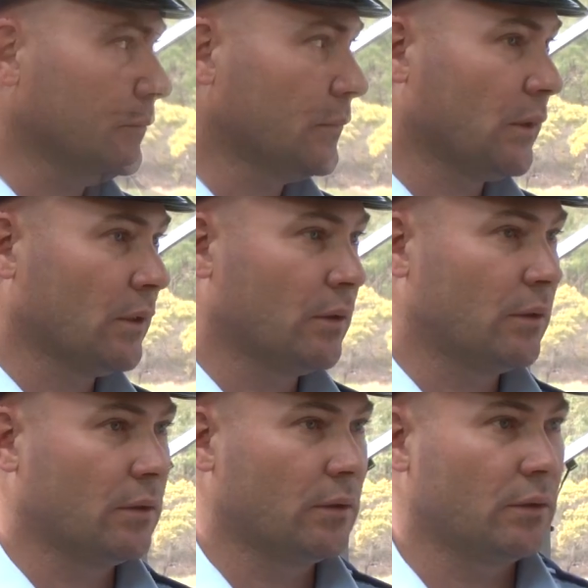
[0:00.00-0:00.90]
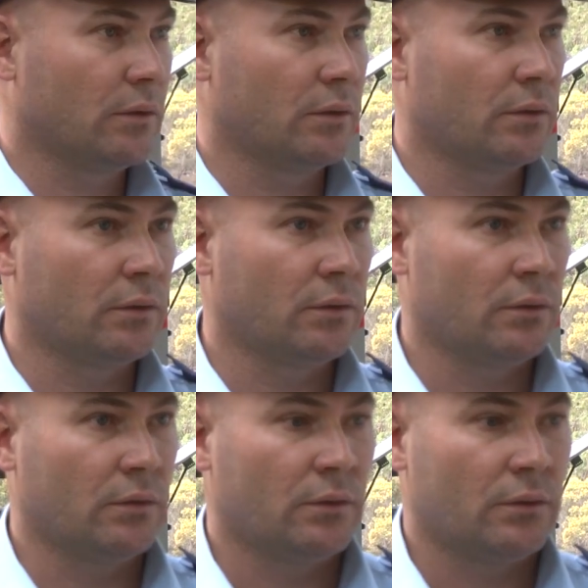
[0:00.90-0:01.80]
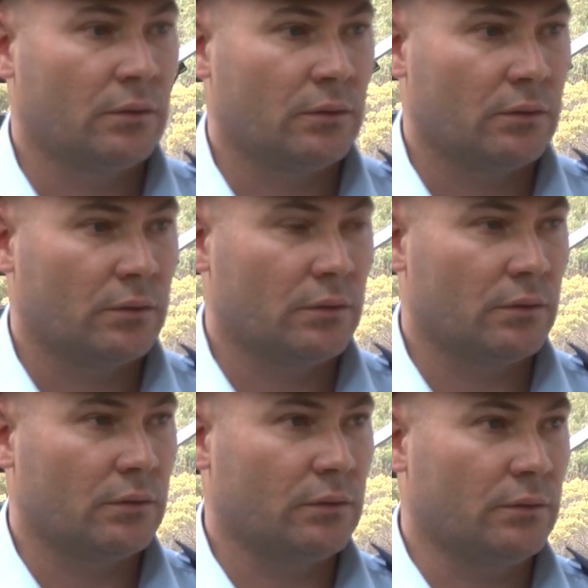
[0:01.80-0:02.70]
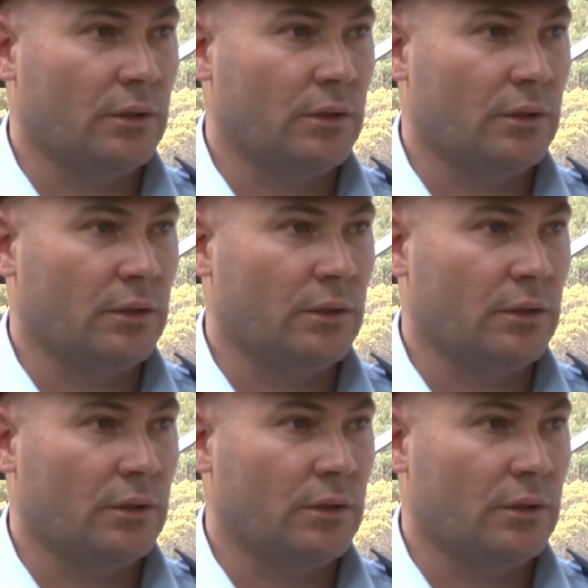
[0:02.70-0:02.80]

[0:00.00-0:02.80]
Um, is there anything to su suggest it's sus?